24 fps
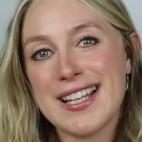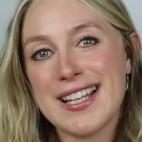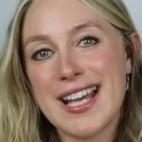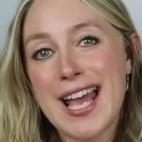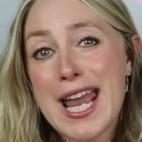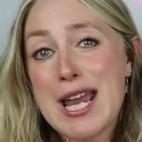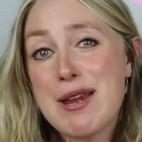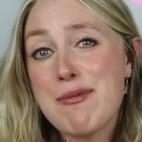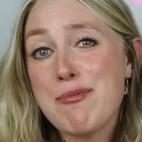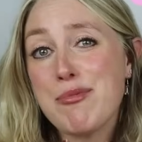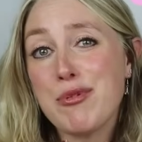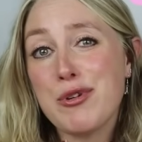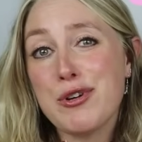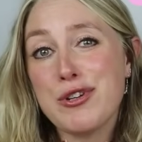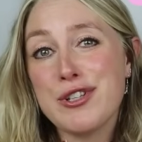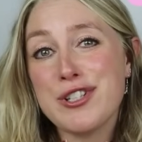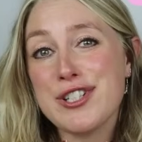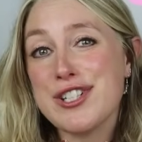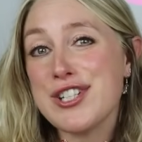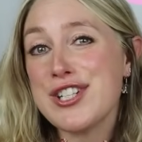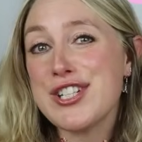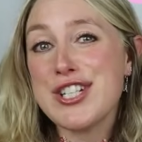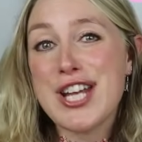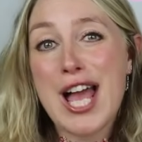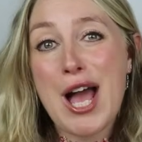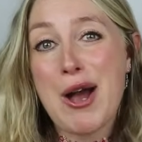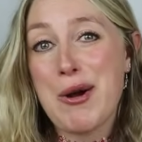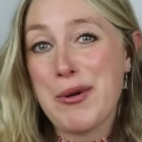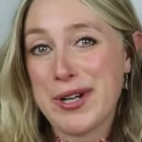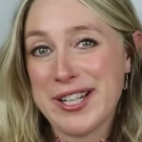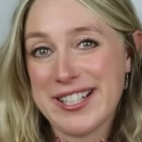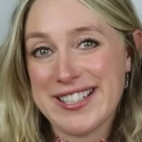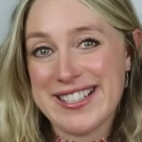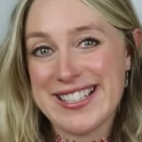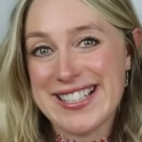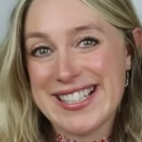April
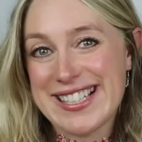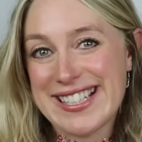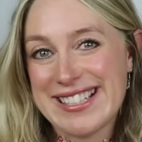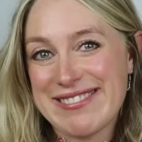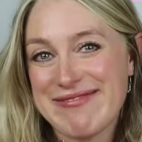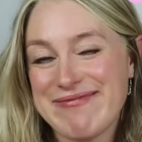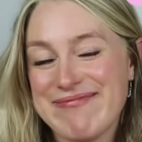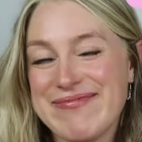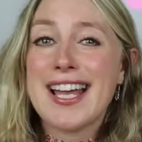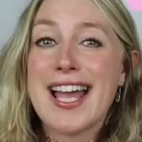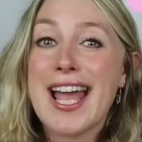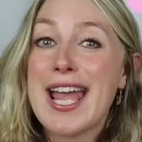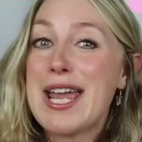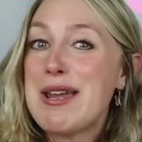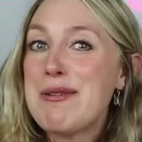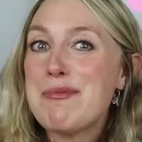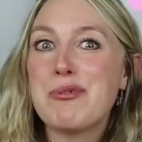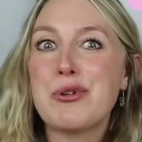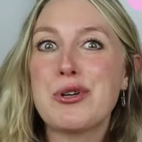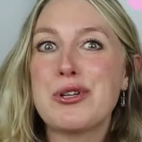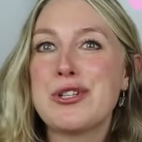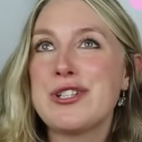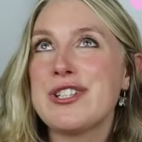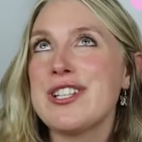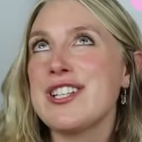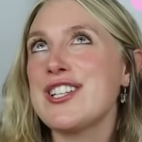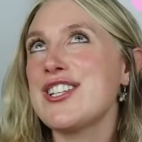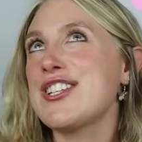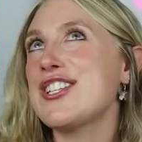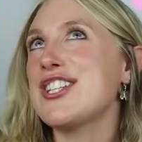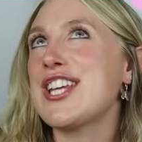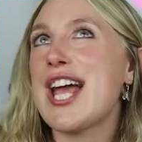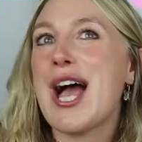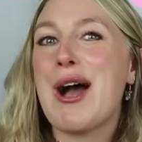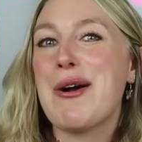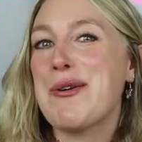showers. April
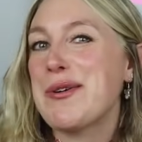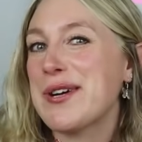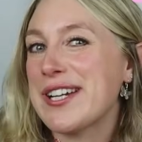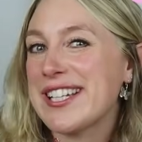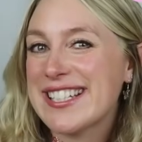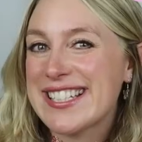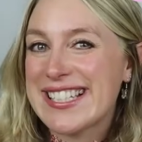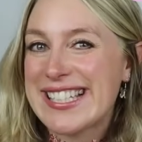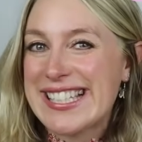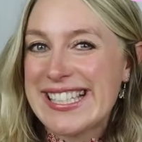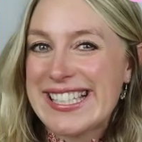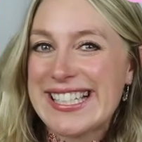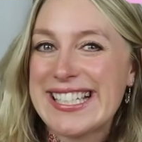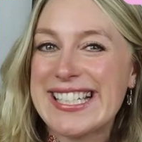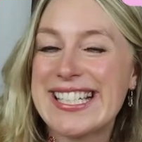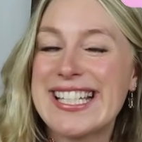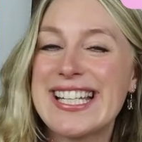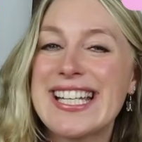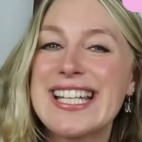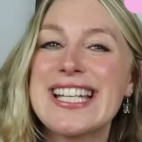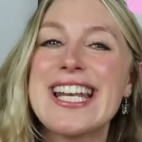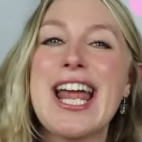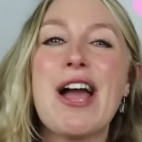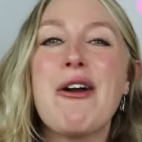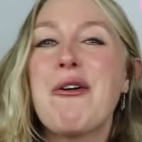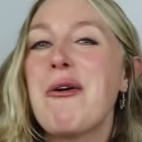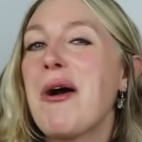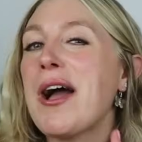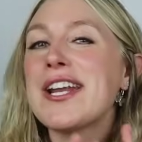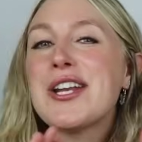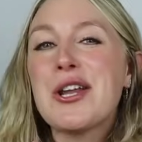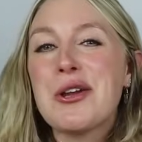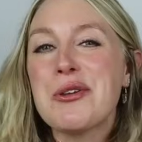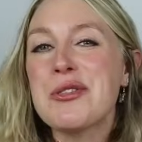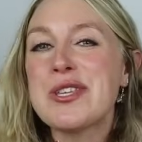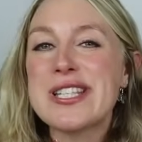showers. Now, I
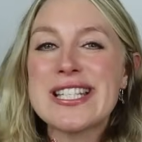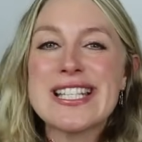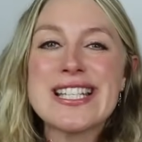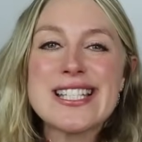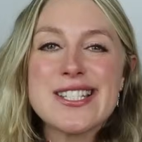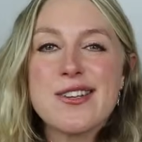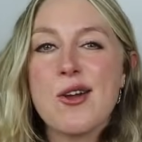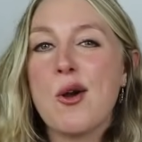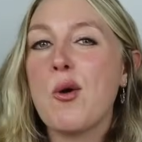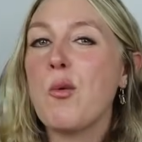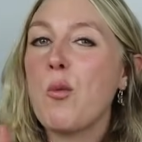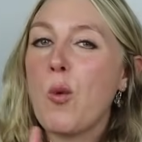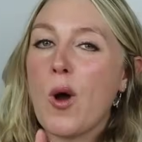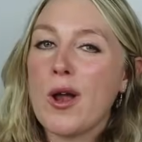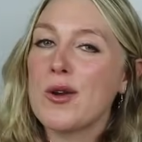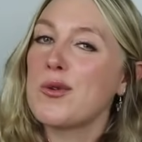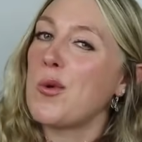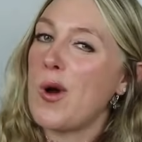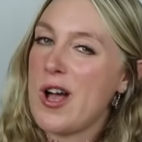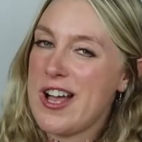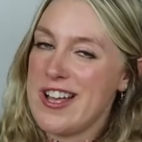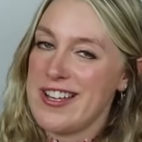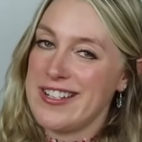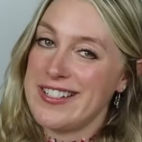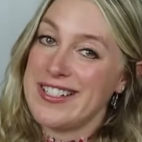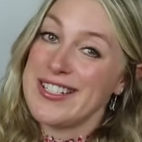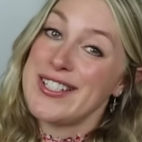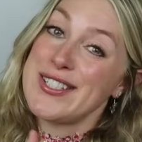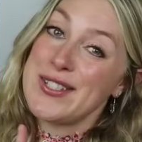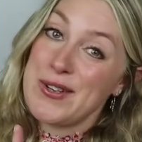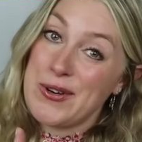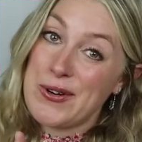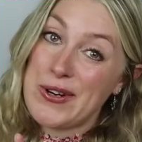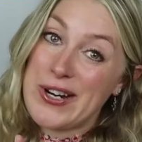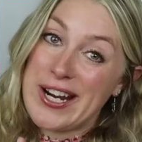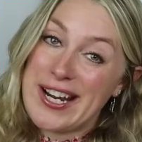know this is not one word,
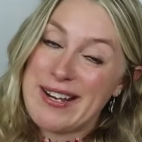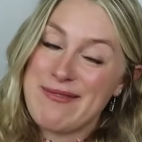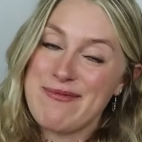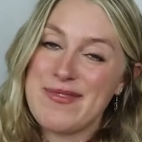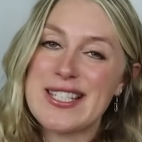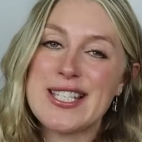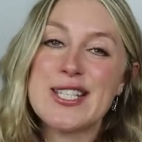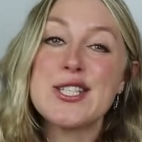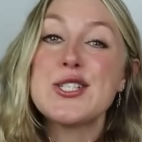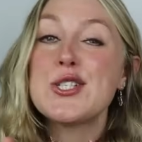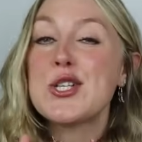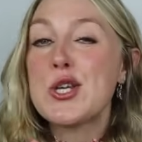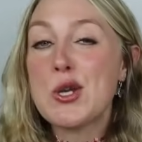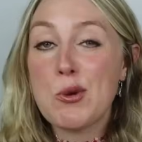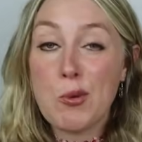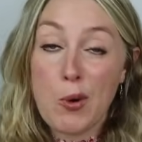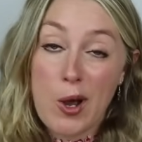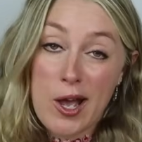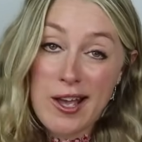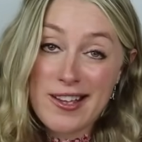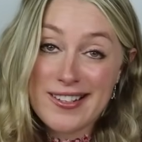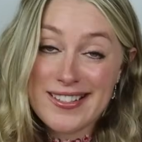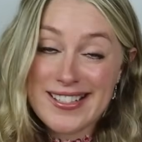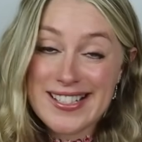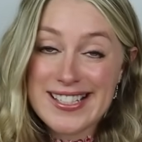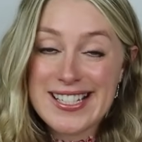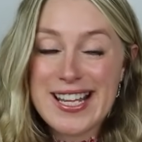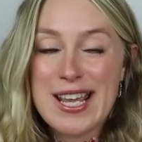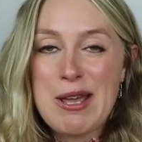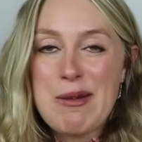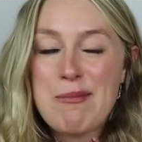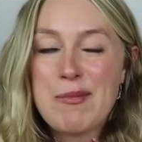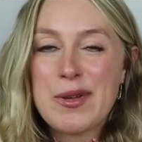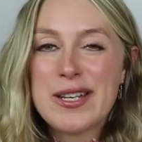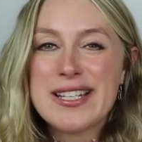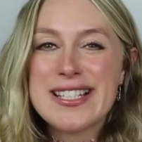sorry, this is 2 words,
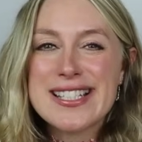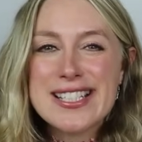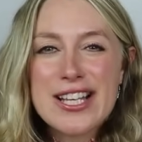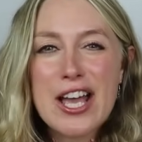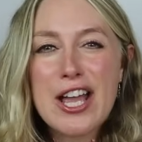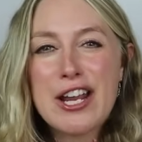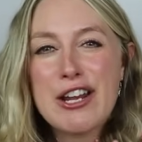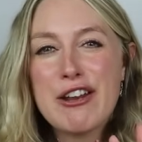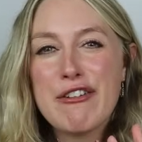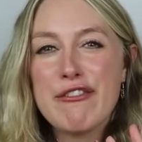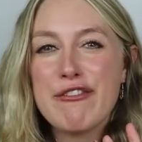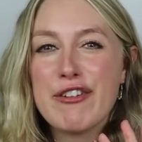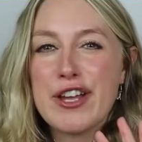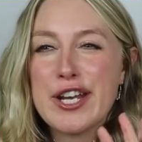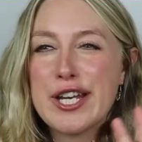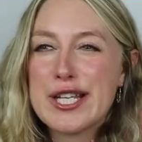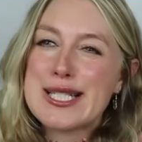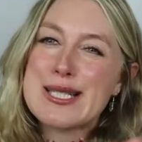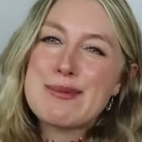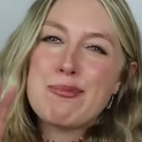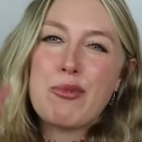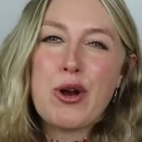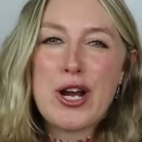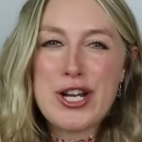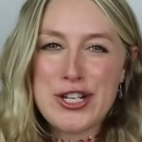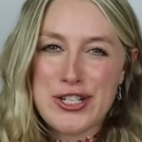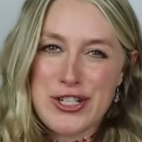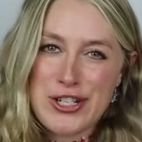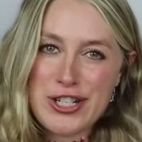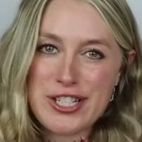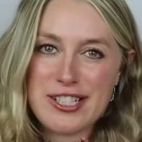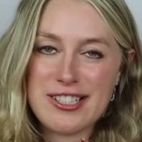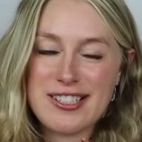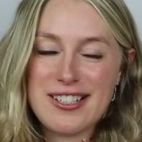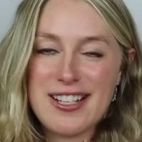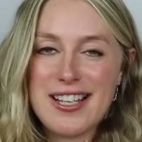but it's kind of an
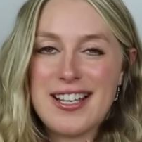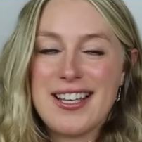expression.